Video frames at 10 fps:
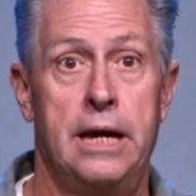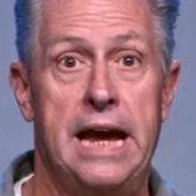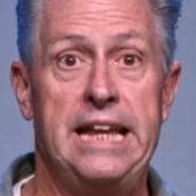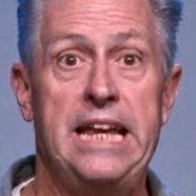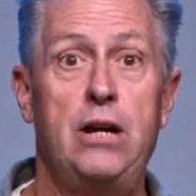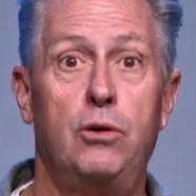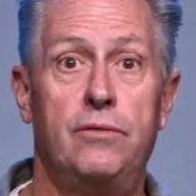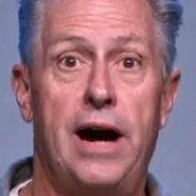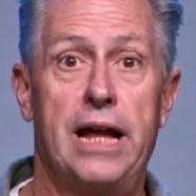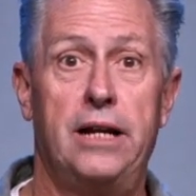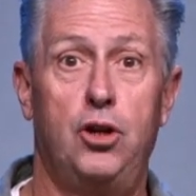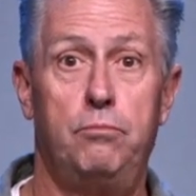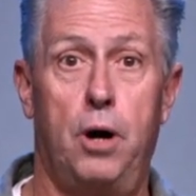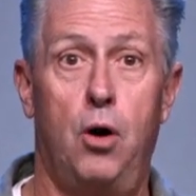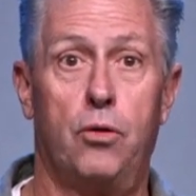And he who invited you
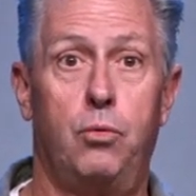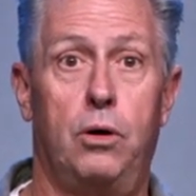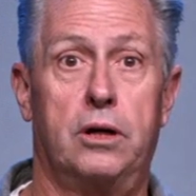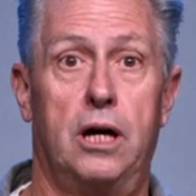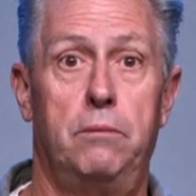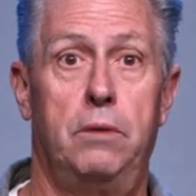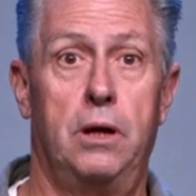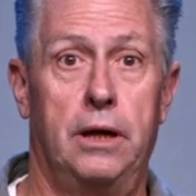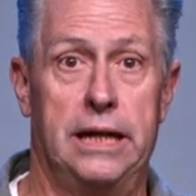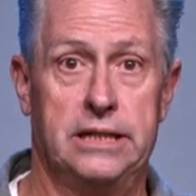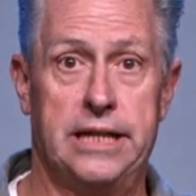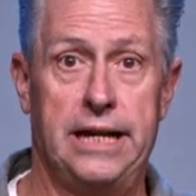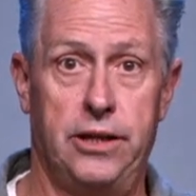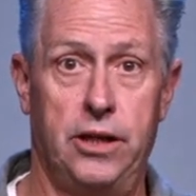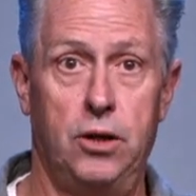both will come and say
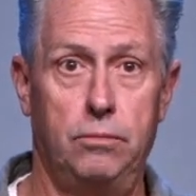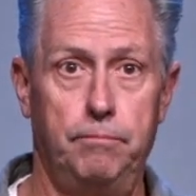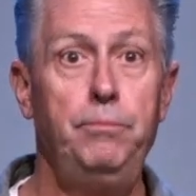to you,